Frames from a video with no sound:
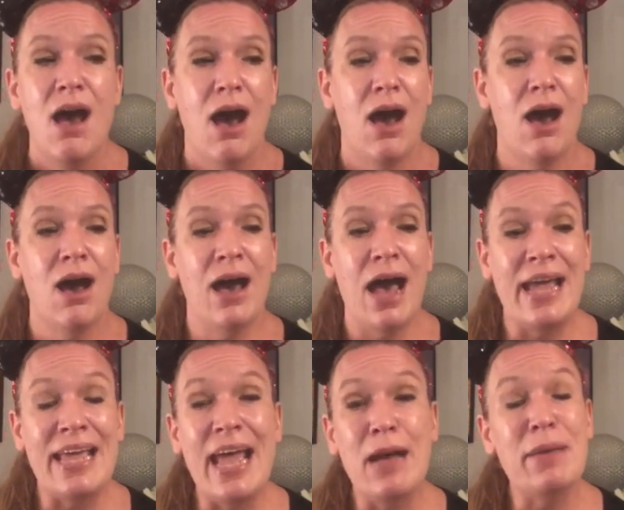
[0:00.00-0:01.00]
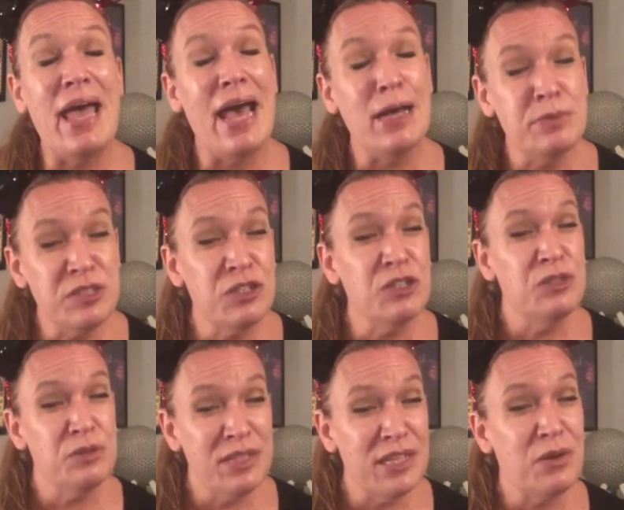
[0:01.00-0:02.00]
Uh, I am
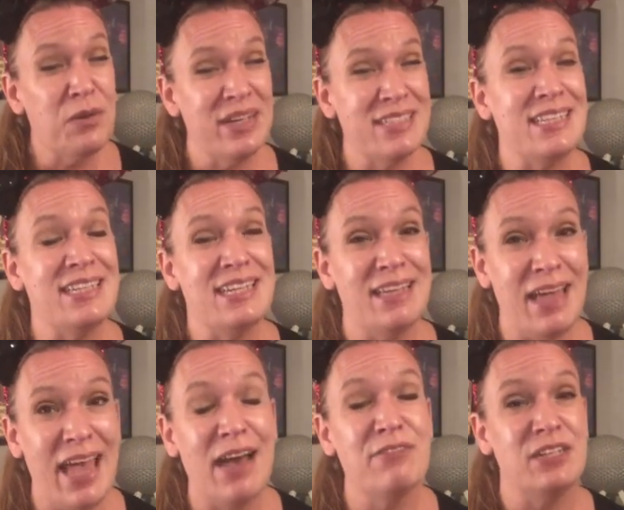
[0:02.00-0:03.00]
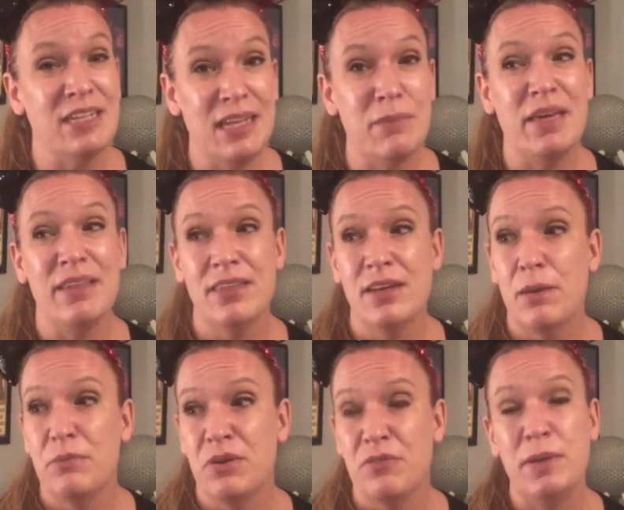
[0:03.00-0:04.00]
absolutely going to have to limit the
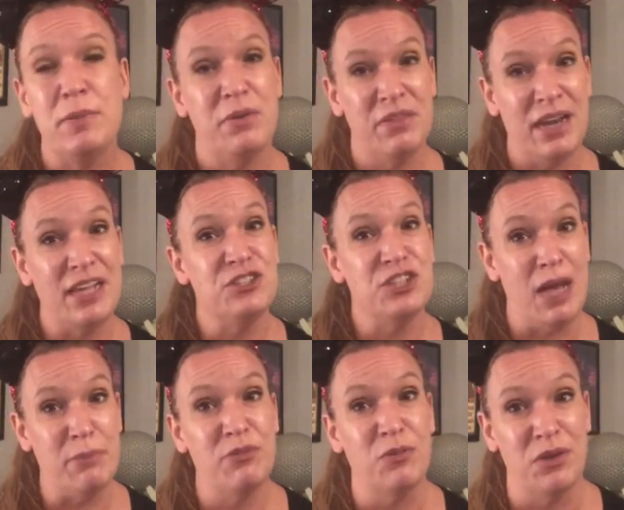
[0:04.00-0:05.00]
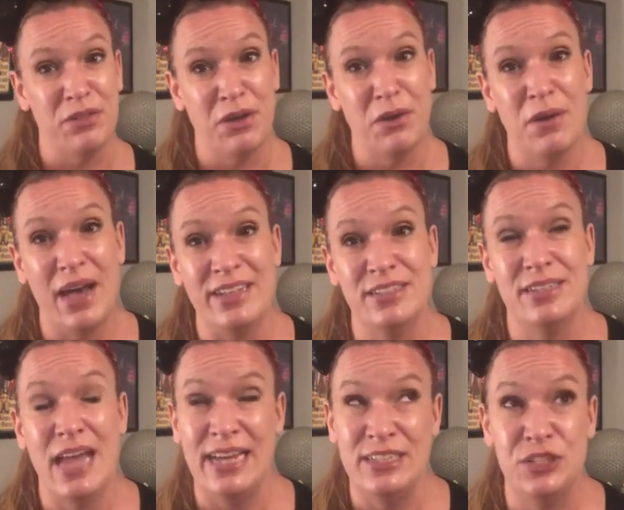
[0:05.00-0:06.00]
number of people that I shop for though. I,
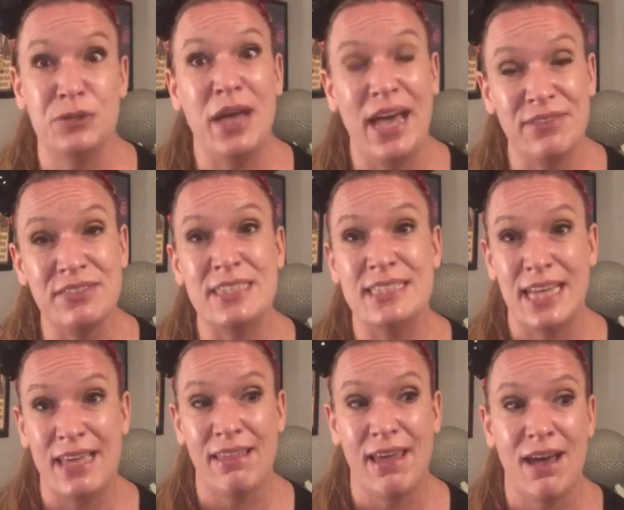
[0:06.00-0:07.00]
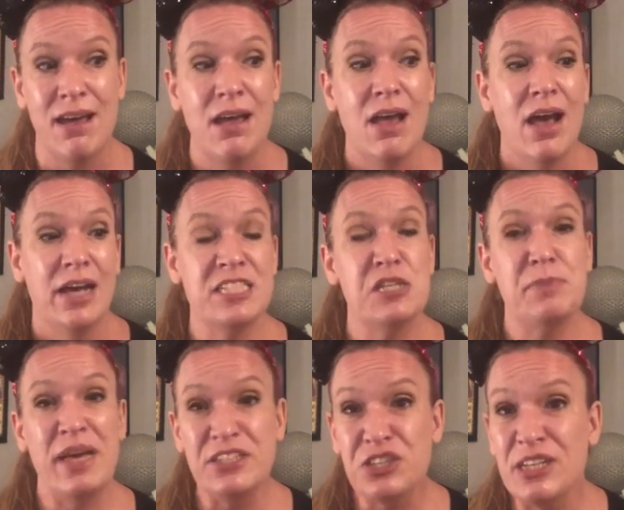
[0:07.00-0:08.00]
I do have to say that,
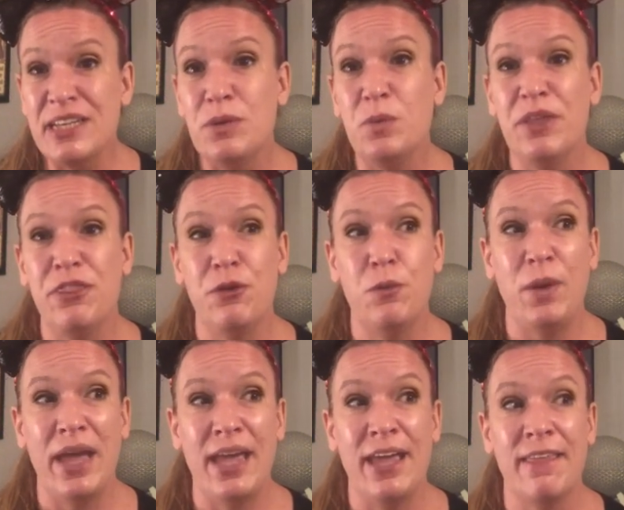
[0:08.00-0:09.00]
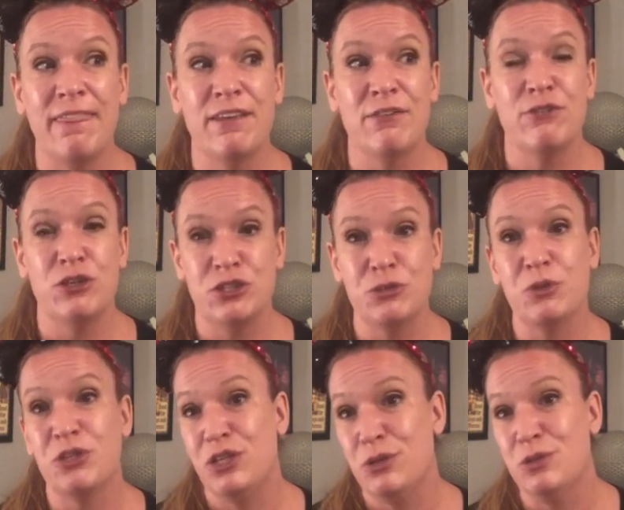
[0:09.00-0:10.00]
especially with the way the virtual
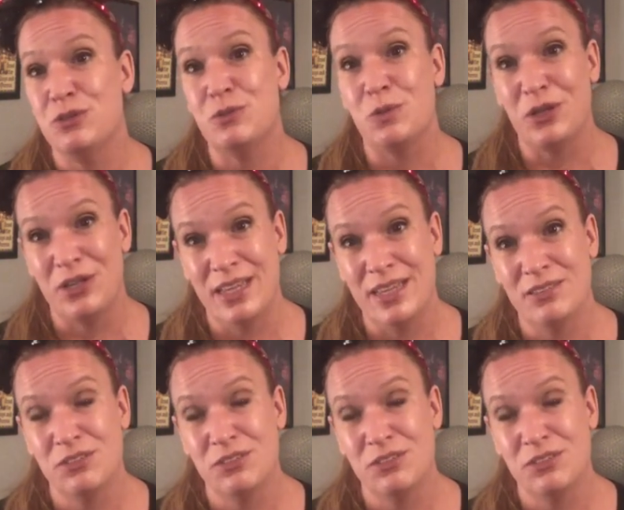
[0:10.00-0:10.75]
queue is working.